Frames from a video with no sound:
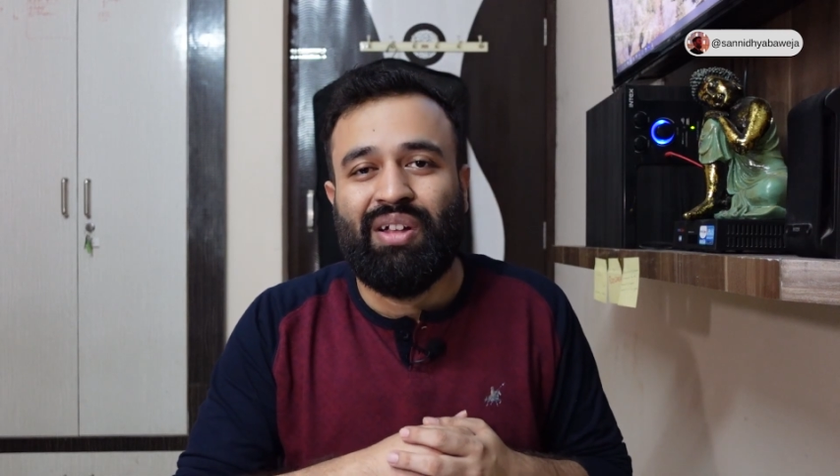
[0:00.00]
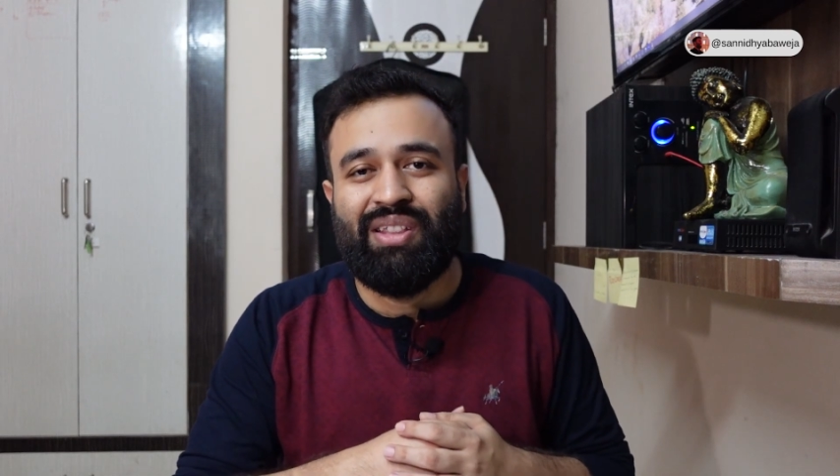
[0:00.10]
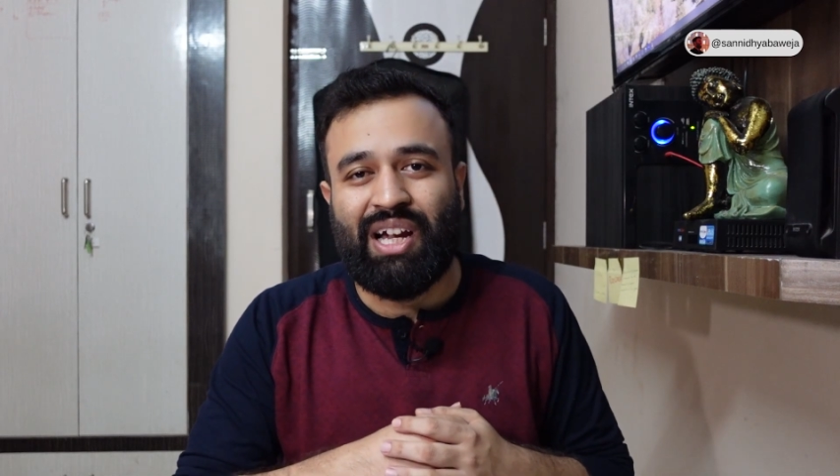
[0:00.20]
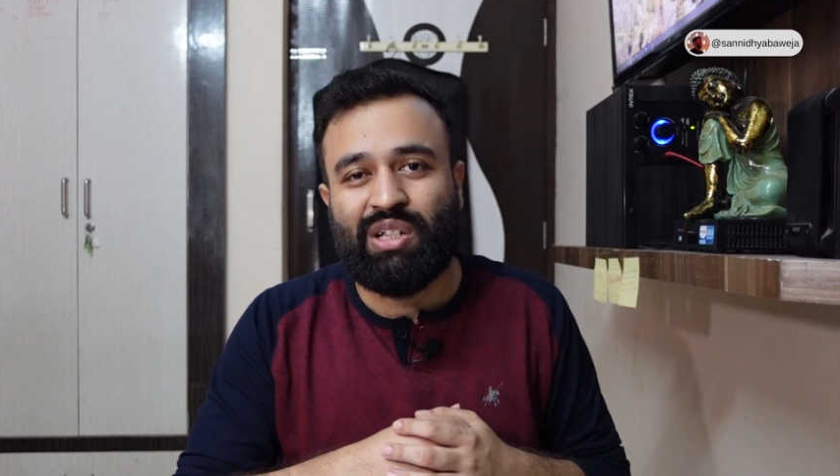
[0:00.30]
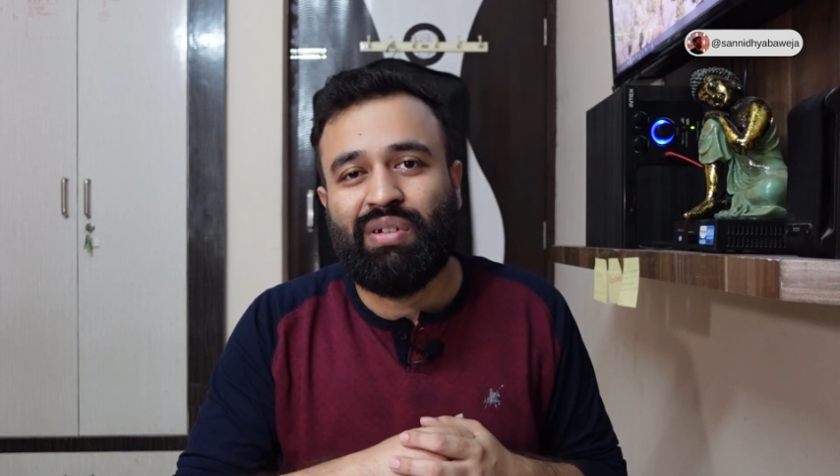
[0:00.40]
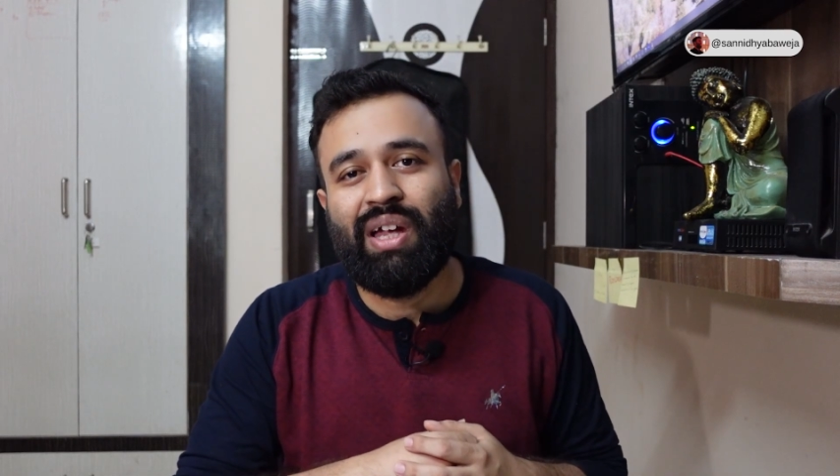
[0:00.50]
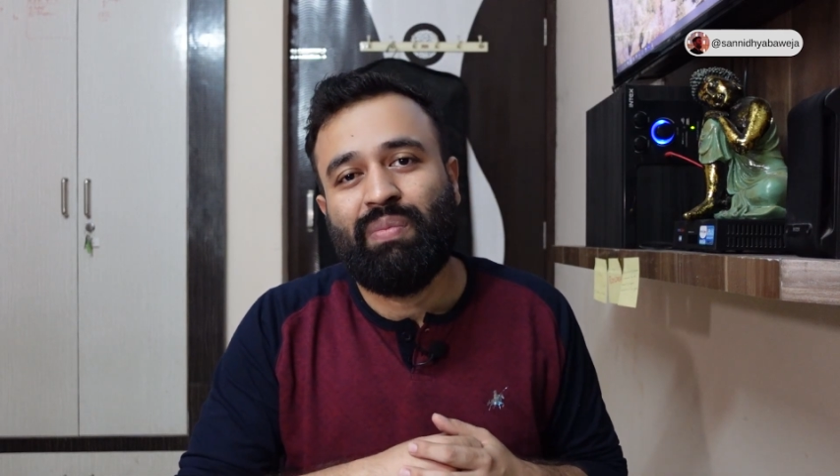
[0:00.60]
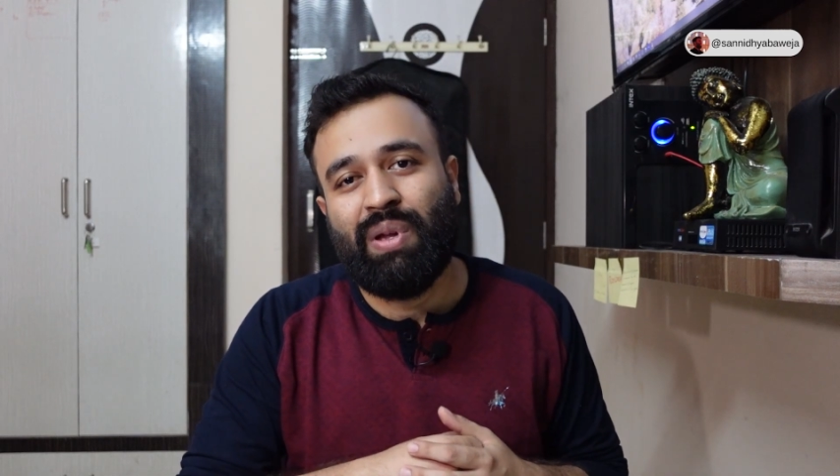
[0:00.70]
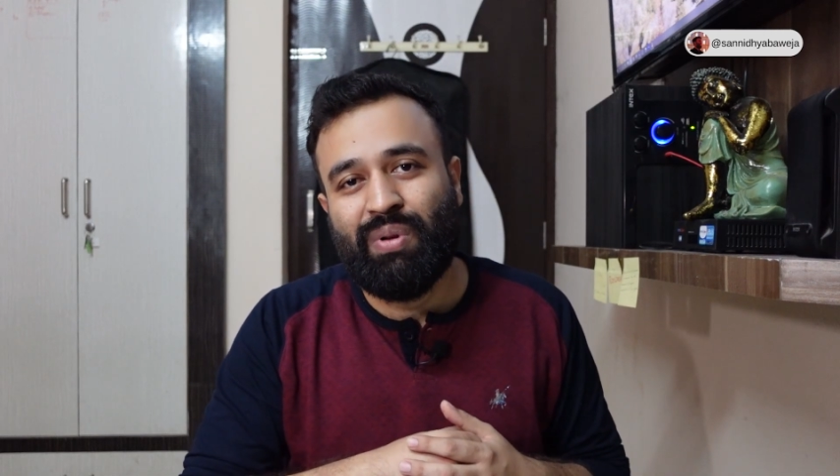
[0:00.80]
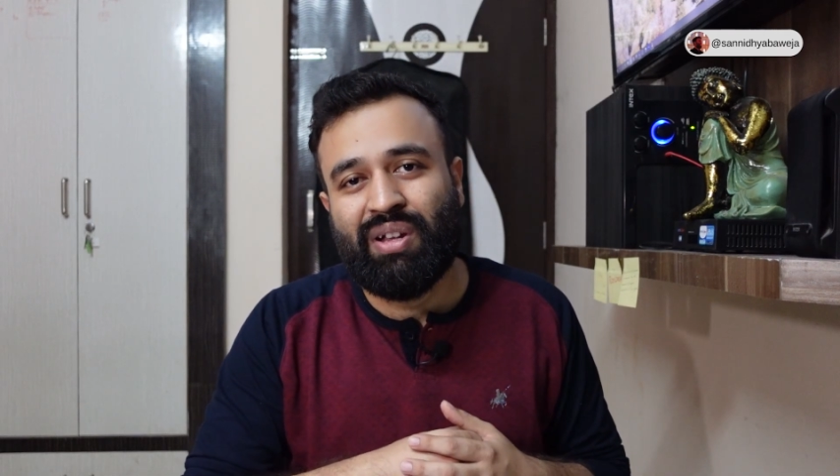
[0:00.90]
That's why
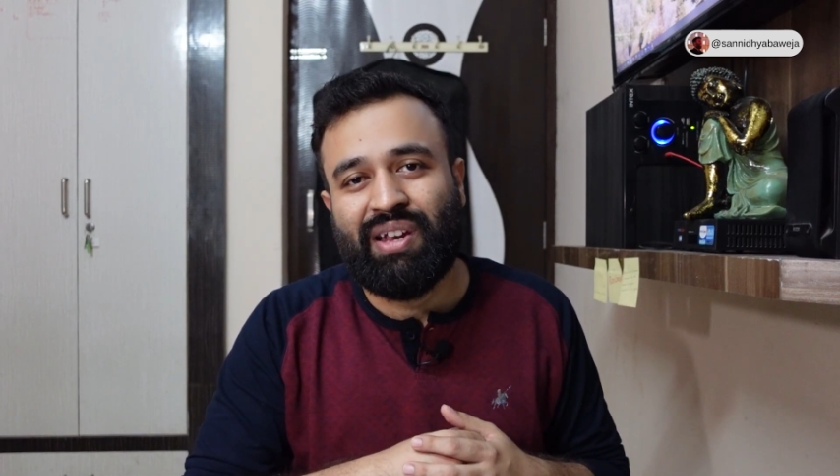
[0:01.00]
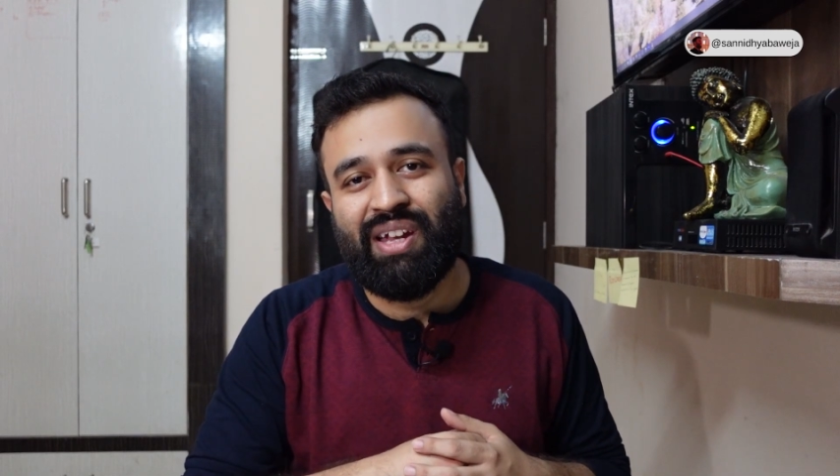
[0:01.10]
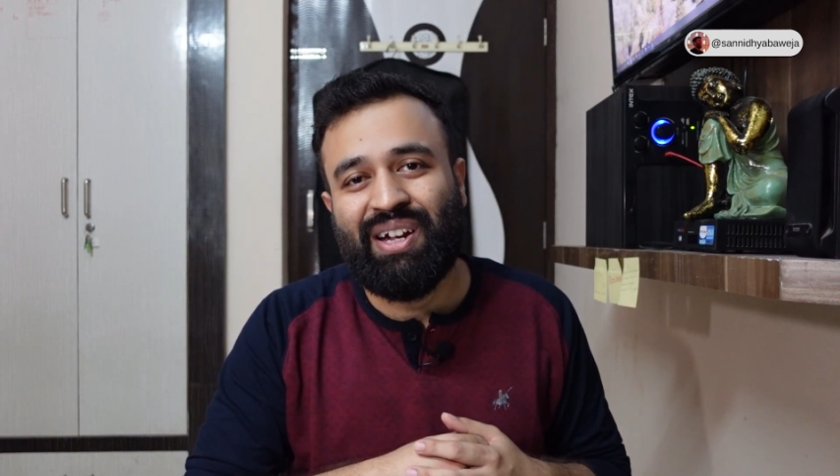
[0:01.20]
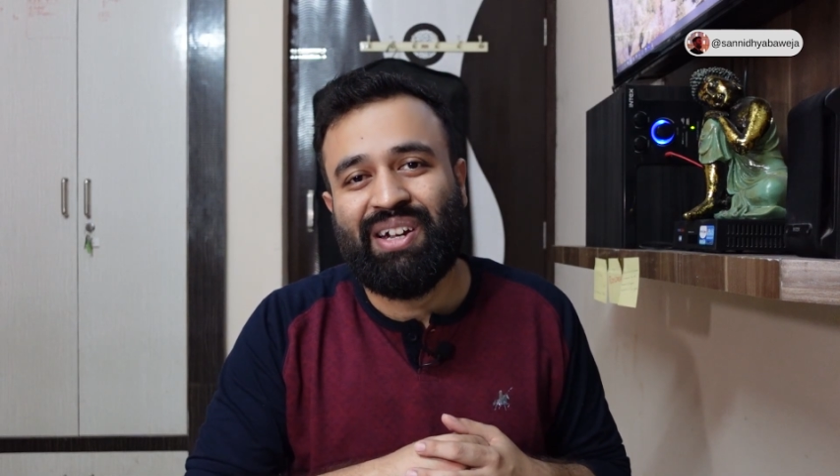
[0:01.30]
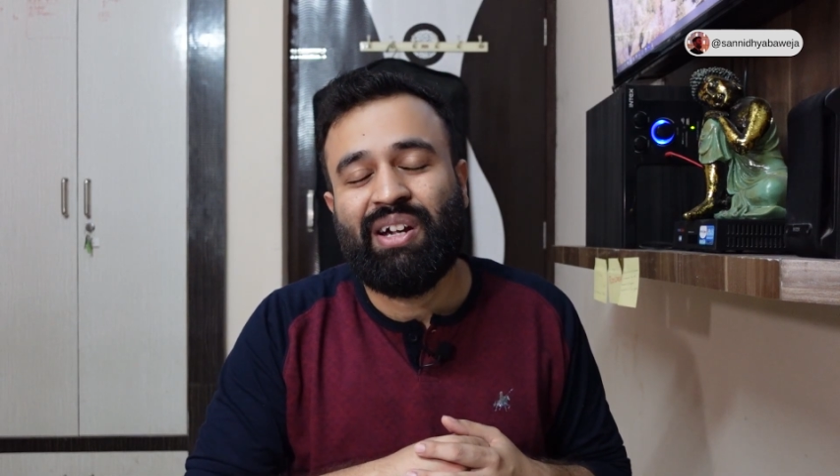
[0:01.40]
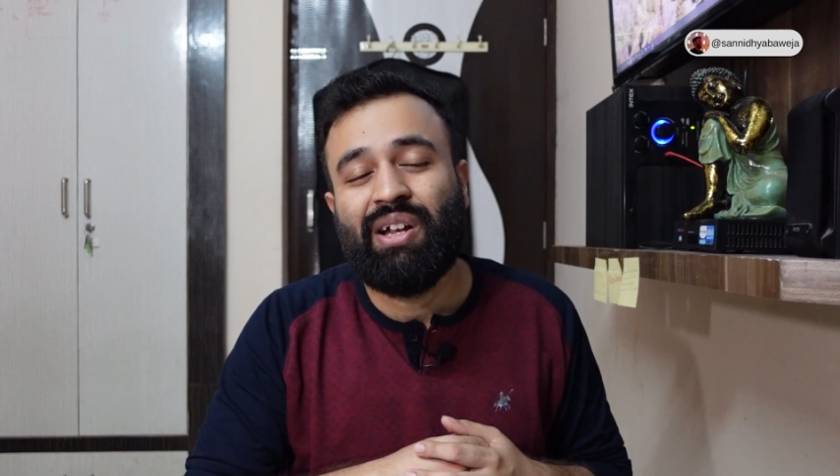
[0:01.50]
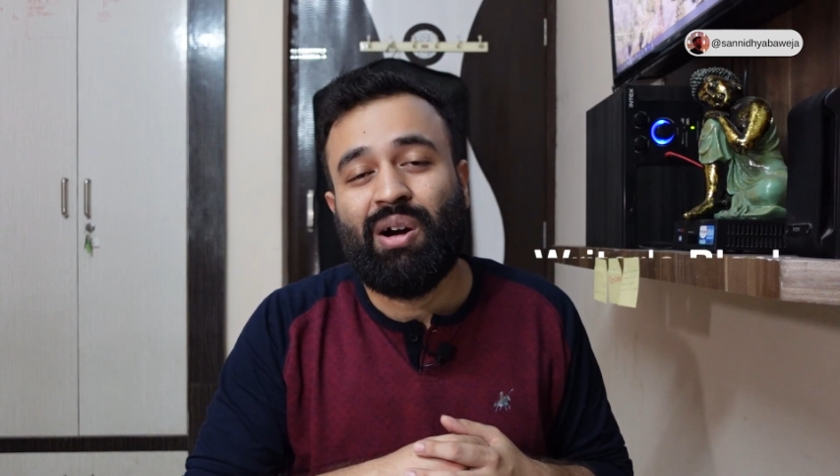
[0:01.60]
people created